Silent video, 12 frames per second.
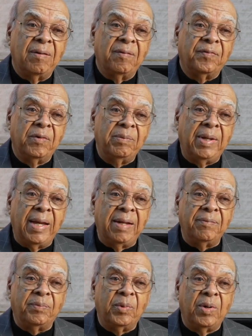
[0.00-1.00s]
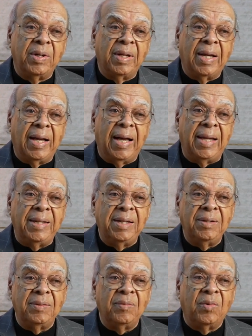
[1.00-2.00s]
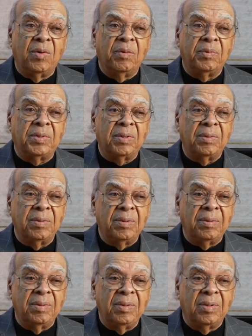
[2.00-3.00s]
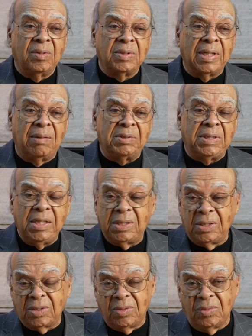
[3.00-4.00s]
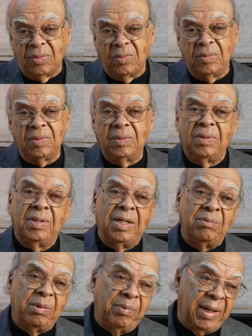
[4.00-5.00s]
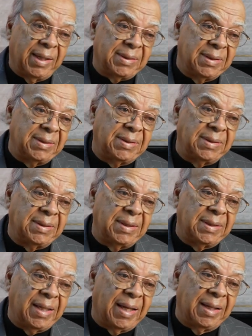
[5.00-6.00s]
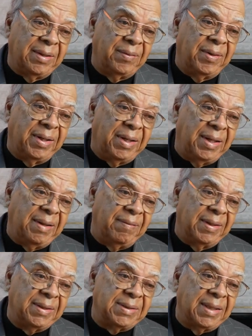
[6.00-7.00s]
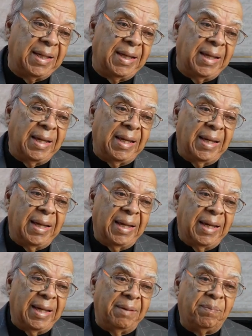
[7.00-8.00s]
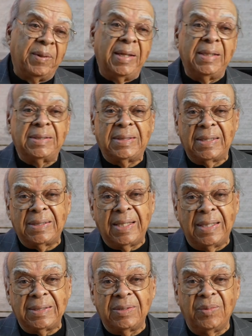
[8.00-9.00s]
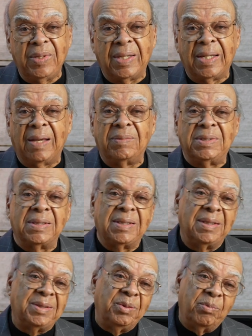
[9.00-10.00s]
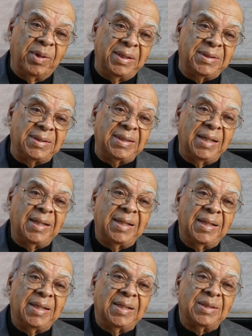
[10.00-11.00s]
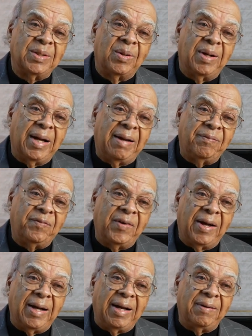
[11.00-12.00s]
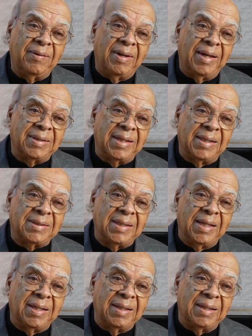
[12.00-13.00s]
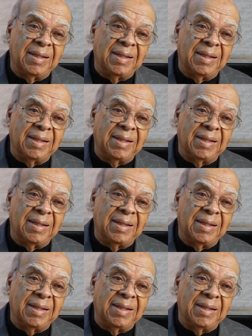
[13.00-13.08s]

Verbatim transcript: from that point, I didn't want to because I was teaching school, mm-hmm. getting my master's at Catholic mm -hmm. Union in the evenings, mm -hmm. and playing six nights a week, and that was just a little too much. Mm-hmm. So I, I, as I said,